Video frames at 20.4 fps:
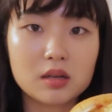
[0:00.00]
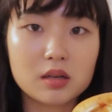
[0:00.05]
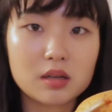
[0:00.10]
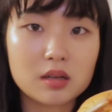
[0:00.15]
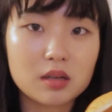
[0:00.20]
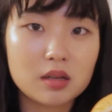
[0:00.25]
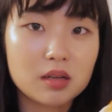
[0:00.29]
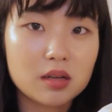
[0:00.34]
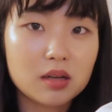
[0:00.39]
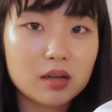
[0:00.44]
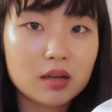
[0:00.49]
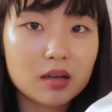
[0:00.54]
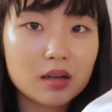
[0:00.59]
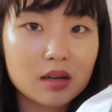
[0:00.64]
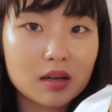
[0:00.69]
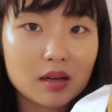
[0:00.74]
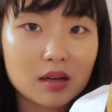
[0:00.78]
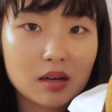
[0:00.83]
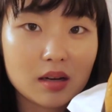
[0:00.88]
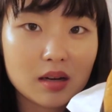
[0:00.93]

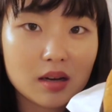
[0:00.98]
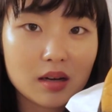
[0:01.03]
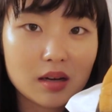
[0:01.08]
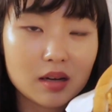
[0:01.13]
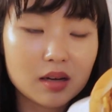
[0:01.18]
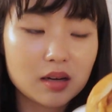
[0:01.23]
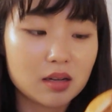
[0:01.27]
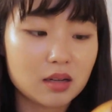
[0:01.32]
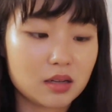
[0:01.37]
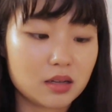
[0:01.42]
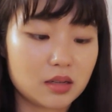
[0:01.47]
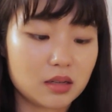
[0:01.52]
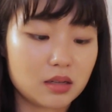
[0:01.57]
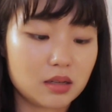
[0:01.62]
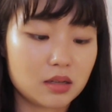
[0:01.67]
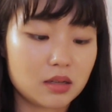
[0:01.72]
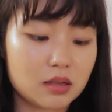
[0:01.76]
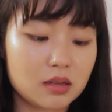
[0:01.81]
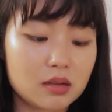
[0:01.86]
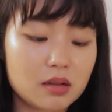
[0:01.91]

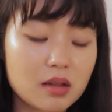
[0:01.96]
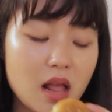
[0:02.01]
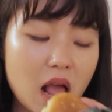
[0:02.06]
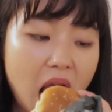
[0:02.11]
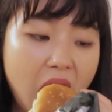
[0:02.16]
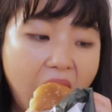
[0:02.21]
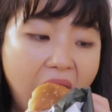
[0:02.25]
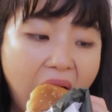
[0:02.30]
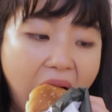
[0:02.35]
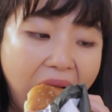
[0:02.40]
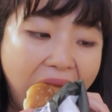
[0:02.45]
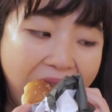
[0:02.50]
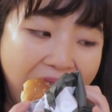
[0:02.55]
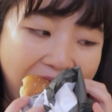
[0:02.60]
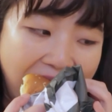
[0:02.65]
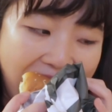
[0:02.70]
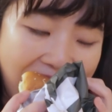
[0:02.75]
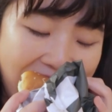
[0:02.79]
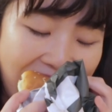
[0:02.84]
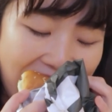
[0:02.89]

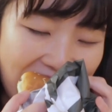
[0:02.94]
No one is speaking in this clip.